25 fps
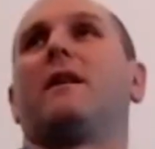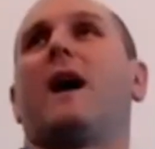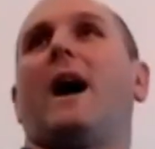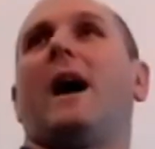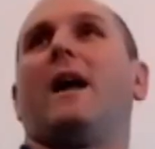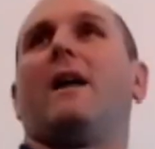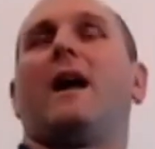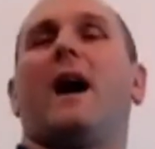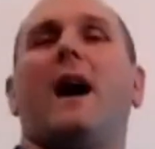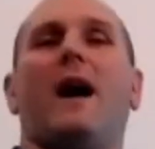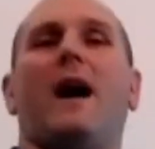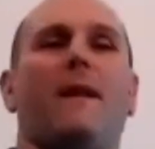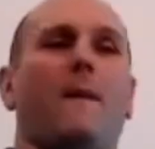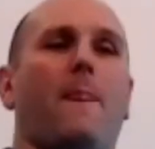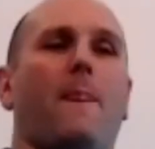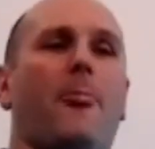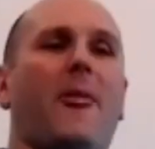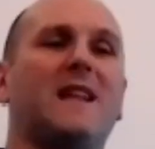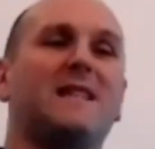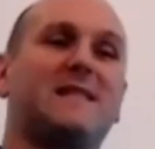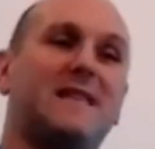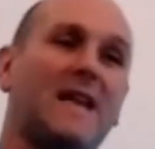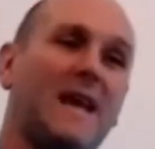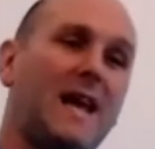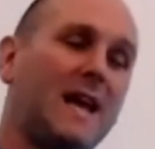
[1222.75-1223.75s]
and
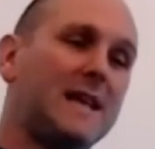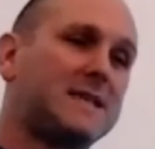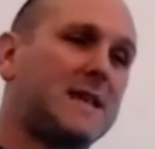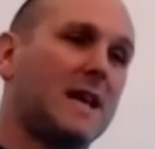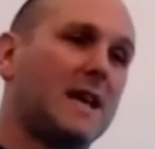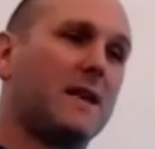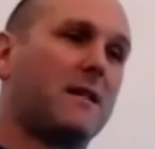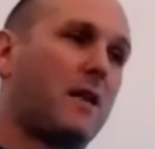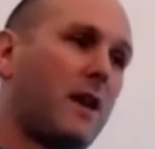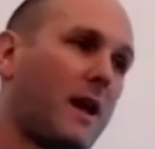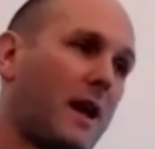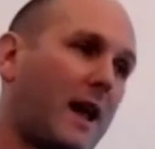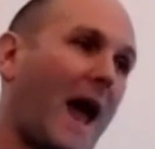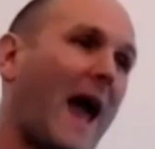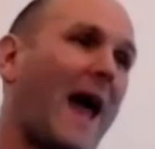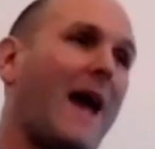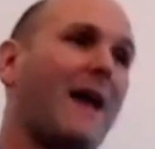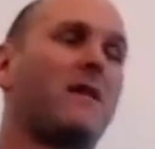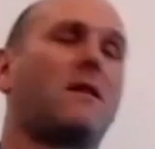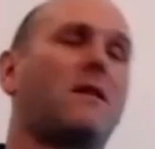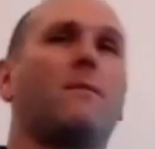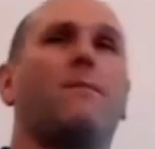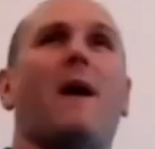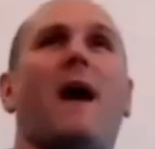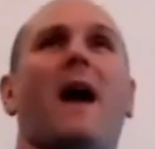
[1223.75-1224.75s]
it's easy to get
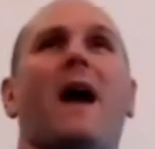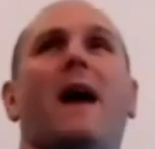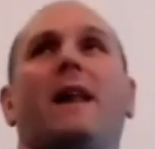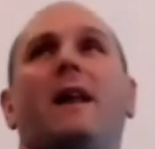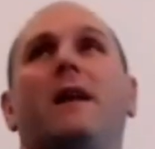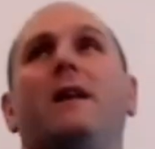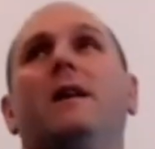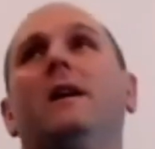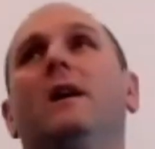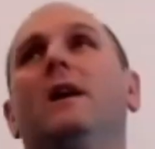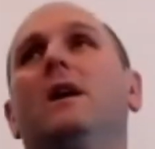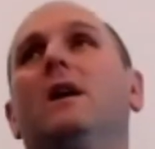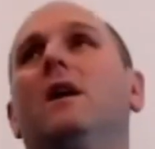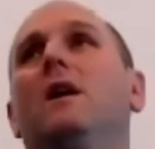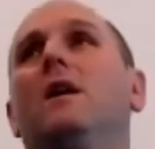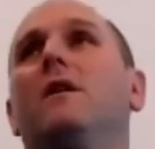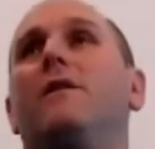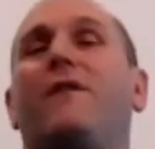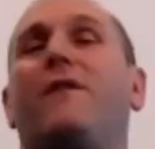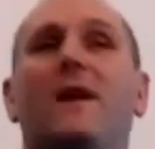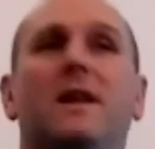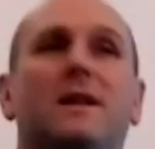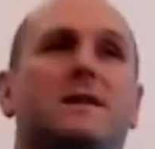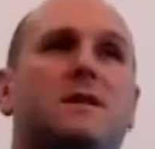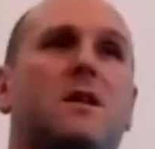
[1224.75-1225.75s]
into bed and
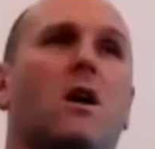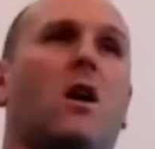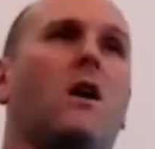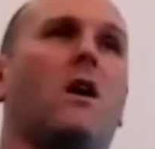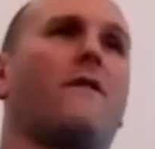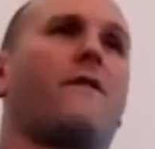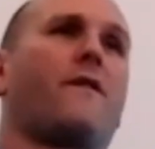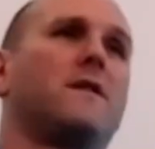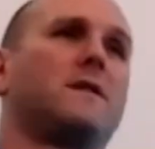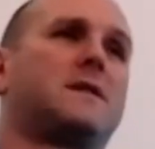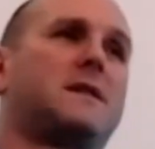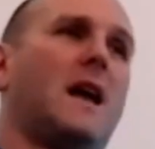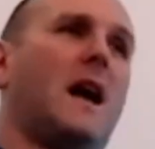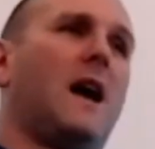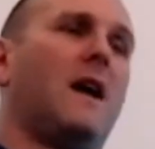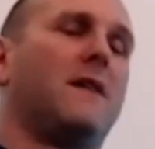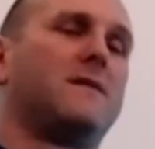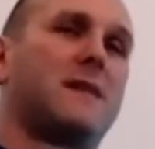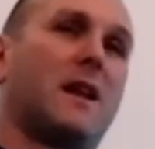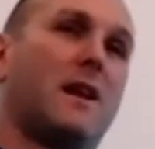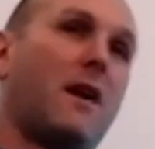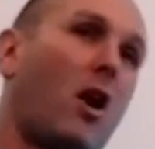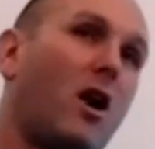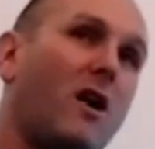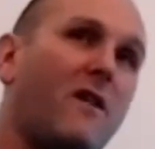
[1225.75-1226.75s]
feel sorry for
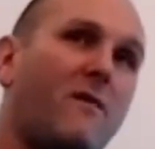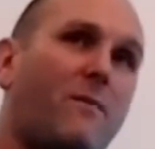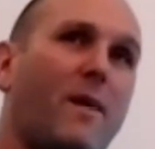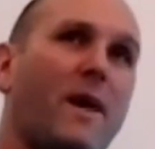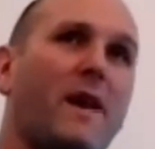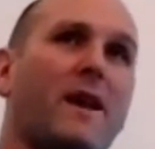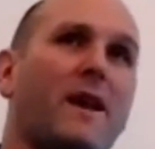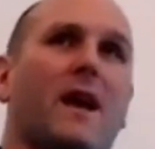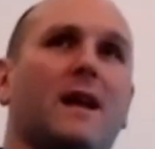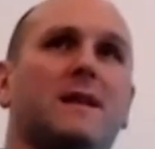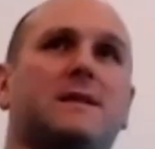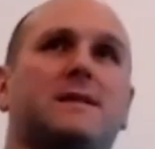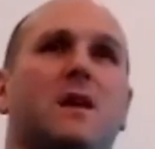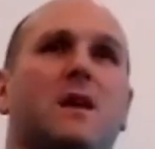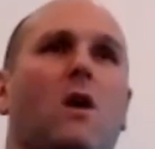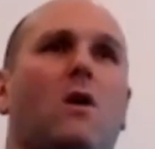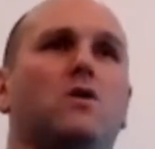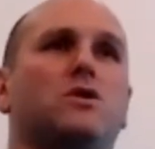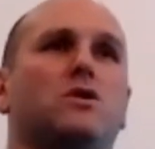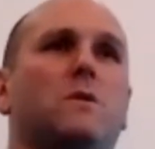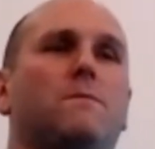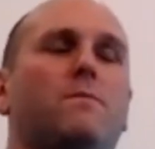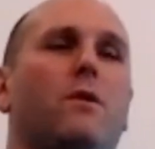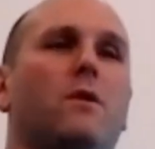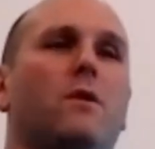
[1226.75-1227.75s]
ourselves, and I've been that
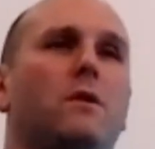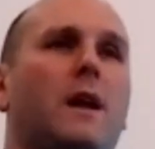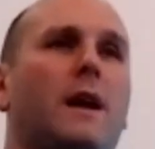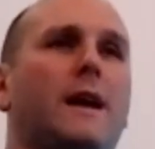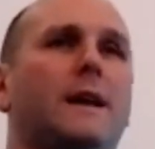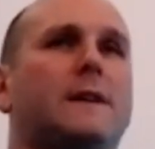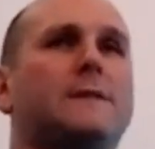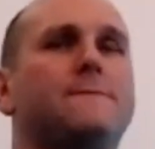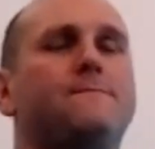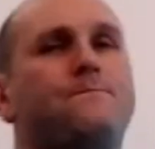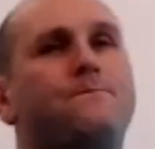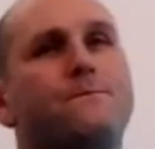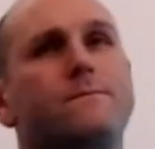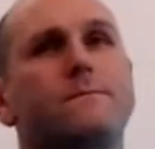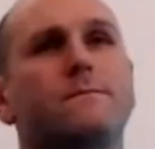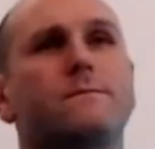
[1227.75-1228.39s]
soldier, but like,